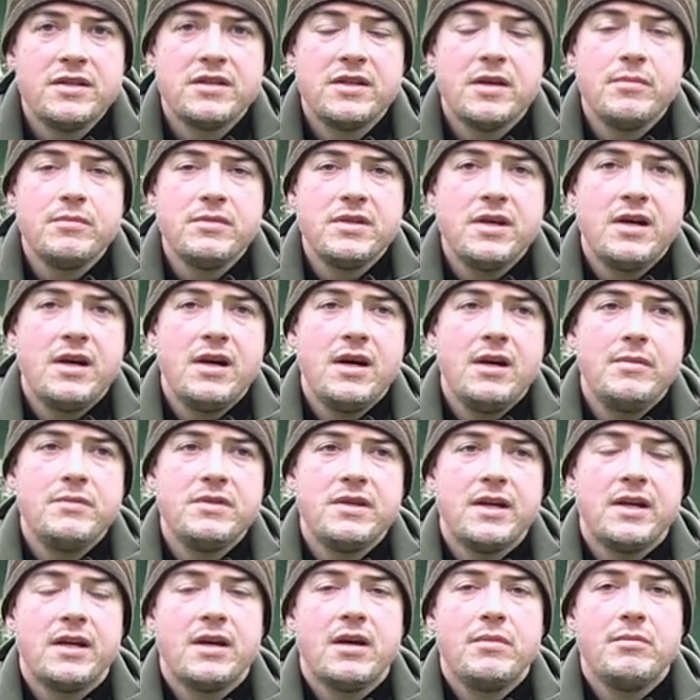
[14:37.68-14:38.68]

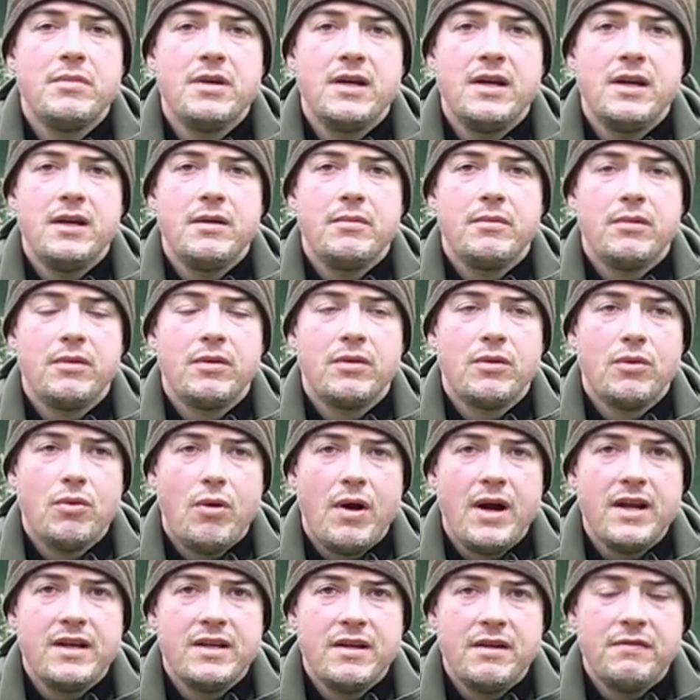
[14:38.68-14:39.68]
Sometimes it can be
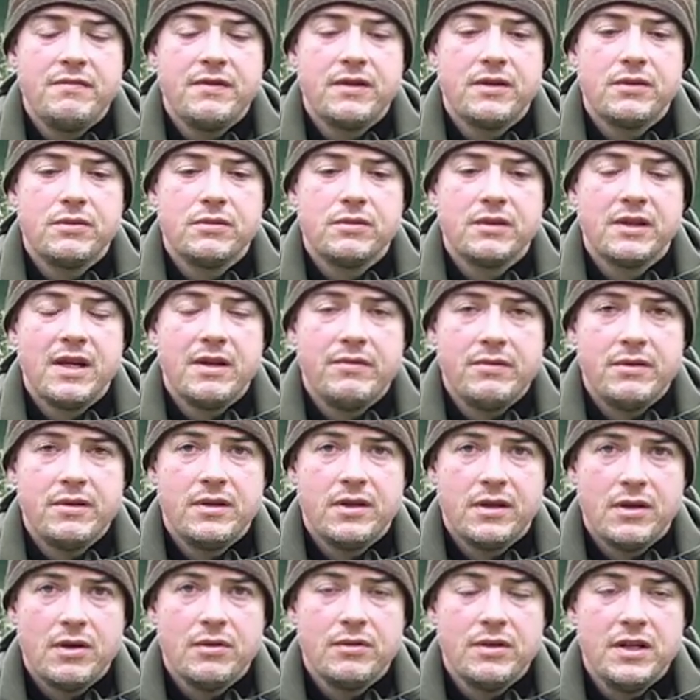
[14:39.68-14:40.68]
quite difficult given
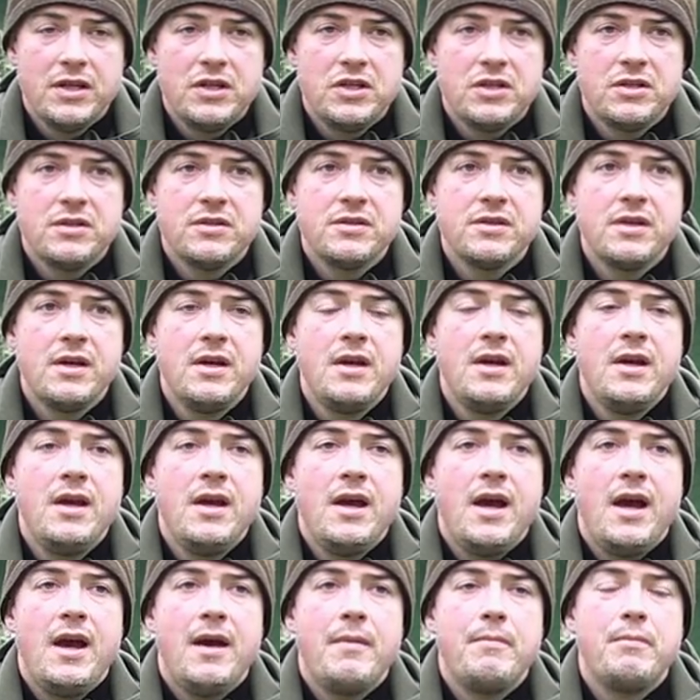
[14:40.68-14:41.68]
the conditions,
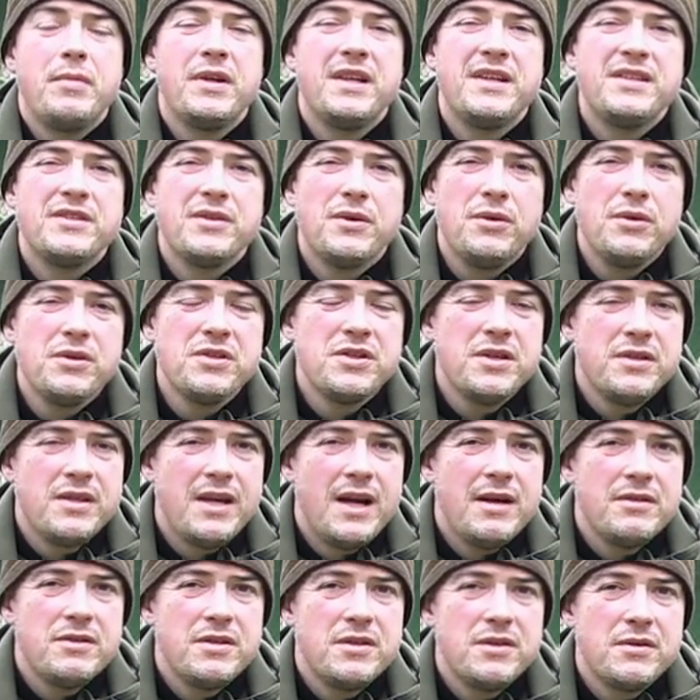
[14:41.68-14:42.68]
but it's also
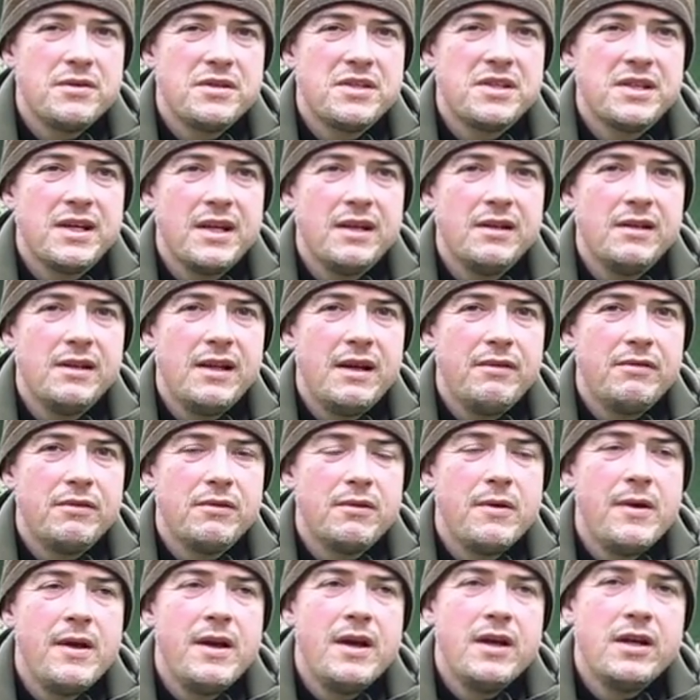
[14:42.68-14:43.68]
down to your skill
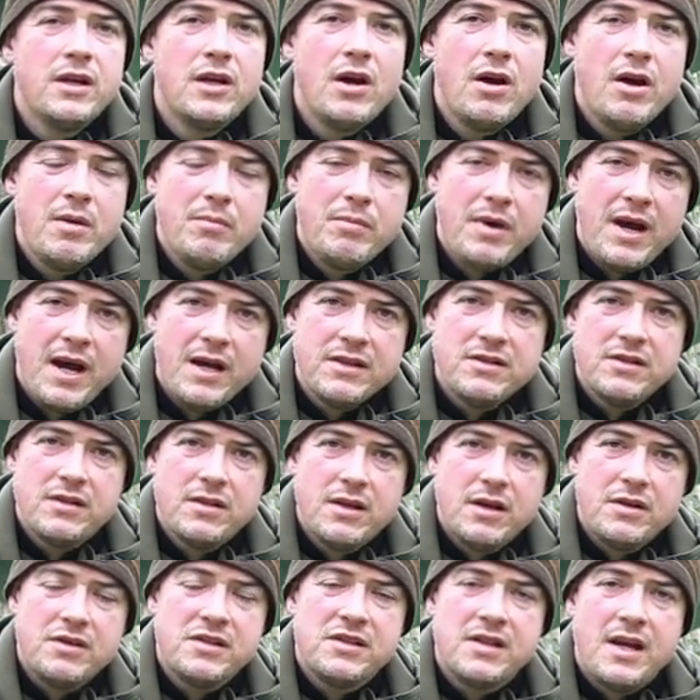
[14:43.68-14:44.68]
level. Going back to
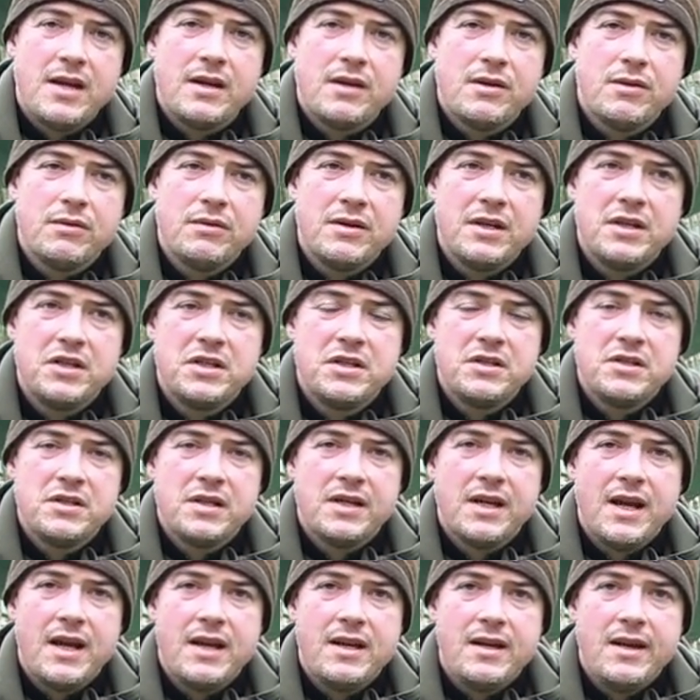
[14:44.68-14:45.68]
those same conditions
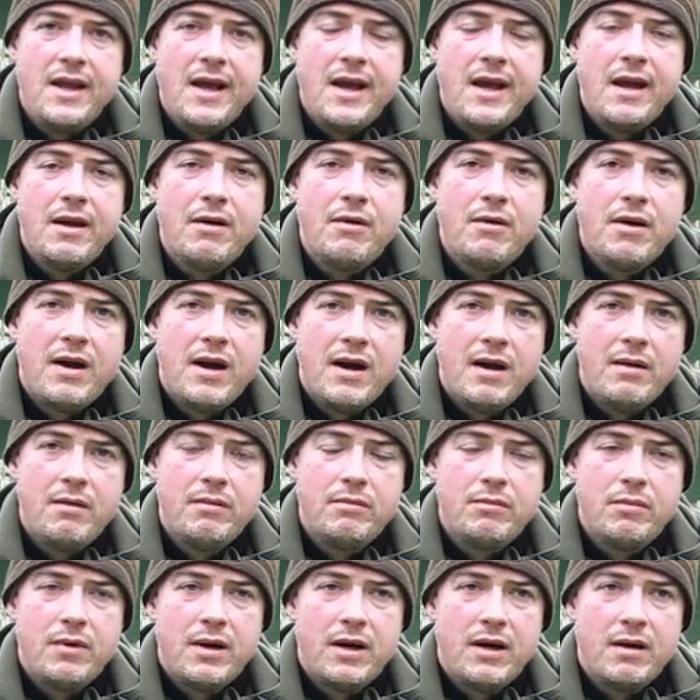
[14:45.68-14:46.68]
again now,
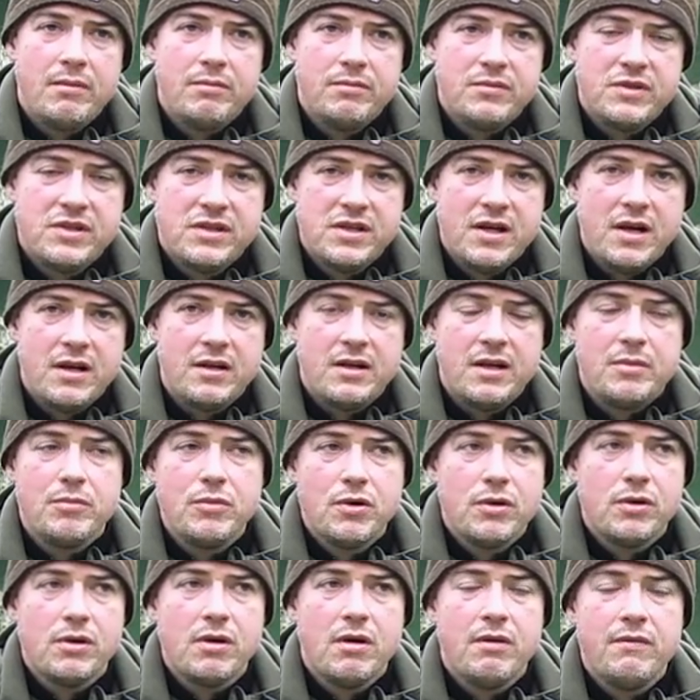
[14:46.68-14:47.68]
I'm certainly
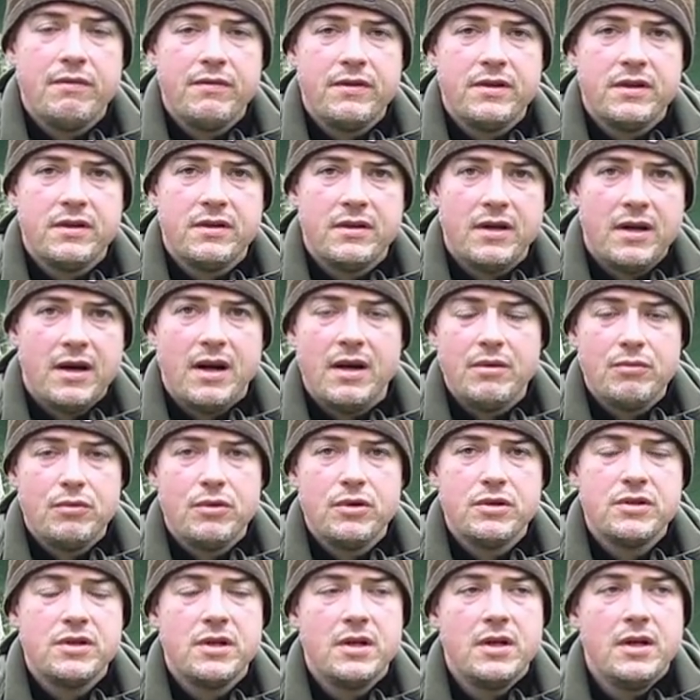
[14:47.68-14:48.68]
more confident that I
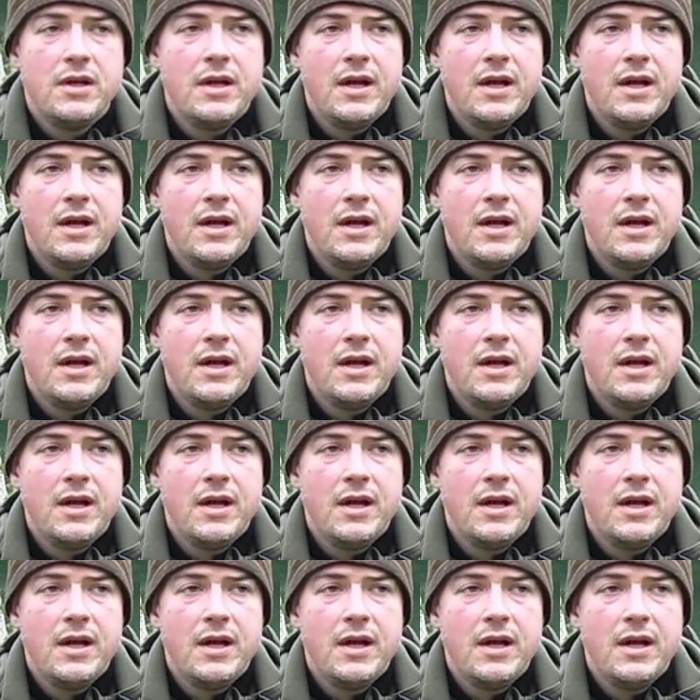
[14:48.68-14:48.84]
would